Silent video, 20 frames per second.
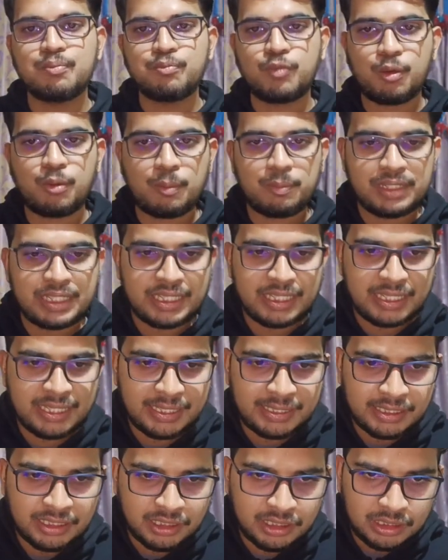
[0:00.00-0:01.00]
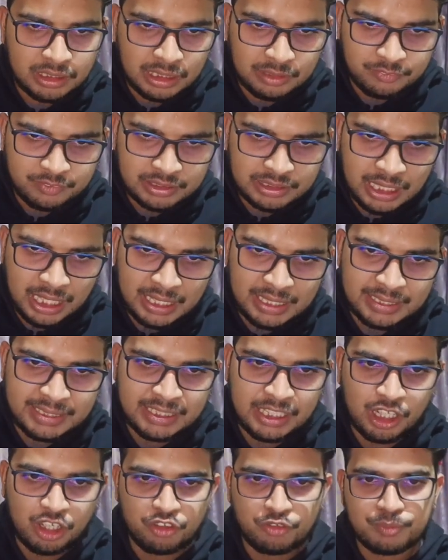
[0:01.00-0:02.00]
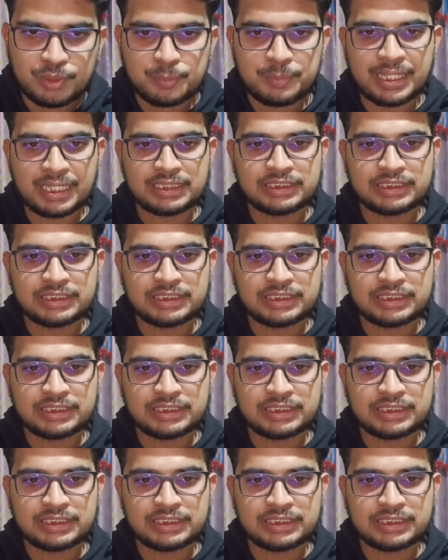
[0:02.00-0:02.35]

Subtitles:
probably later with the idea of maybe